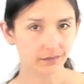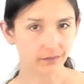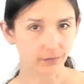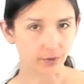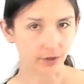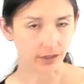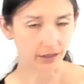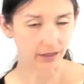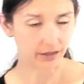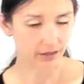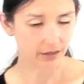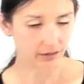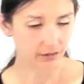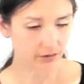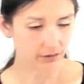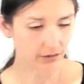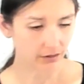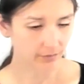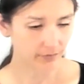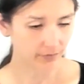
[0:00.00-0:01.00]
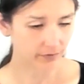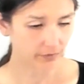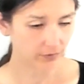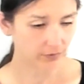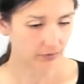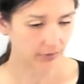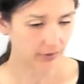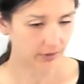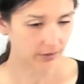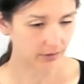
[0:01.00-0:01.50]
but it can come
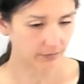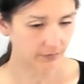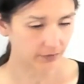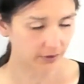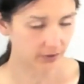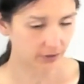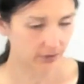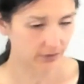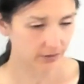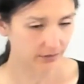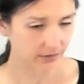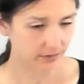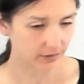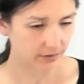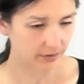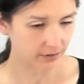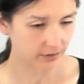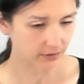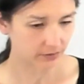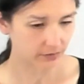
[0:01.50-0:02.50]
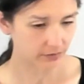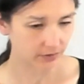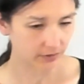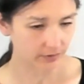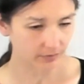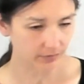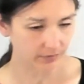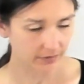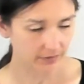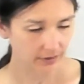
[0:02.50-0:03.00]
through in visions and in
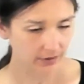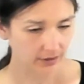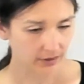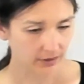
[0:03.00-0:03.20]
dreams